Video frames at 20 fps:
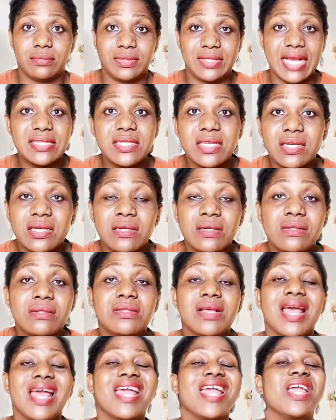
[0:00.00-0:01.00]

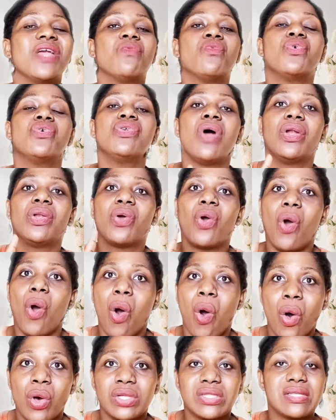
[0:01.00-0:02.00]
testicles. It will not
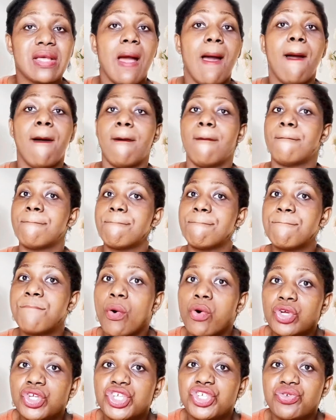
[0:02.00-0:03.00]
cause
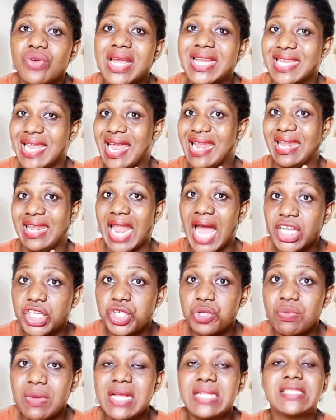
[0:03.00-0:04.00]
prostate
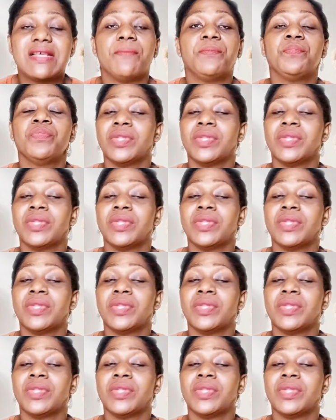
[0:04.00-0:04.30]
enlargement.